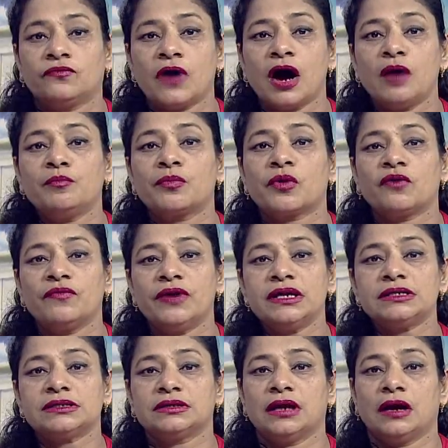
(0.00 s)
farm
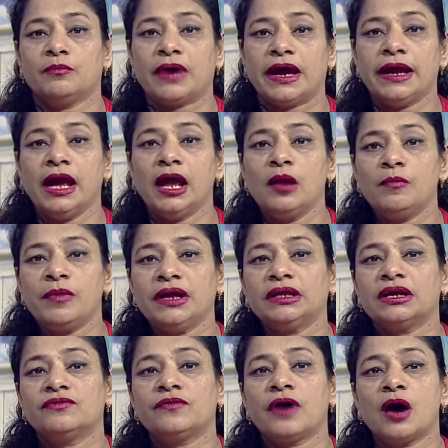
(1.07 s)
profits by
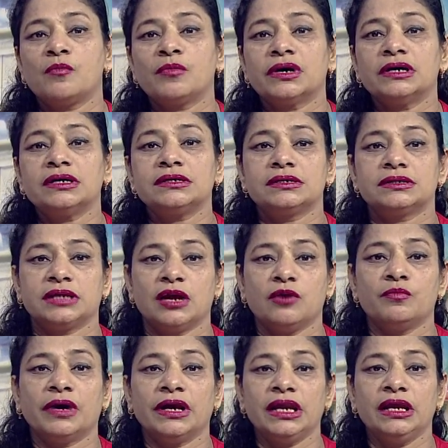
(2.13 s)
helping the farmers
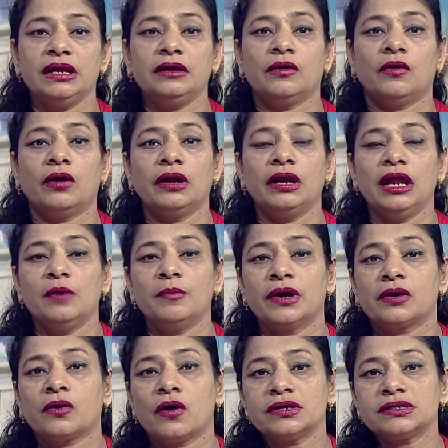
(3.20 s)
save money on
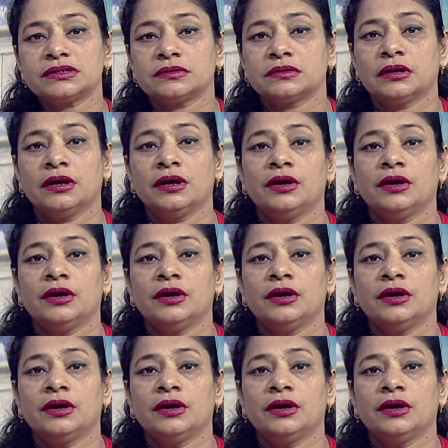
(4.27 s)
labor costs.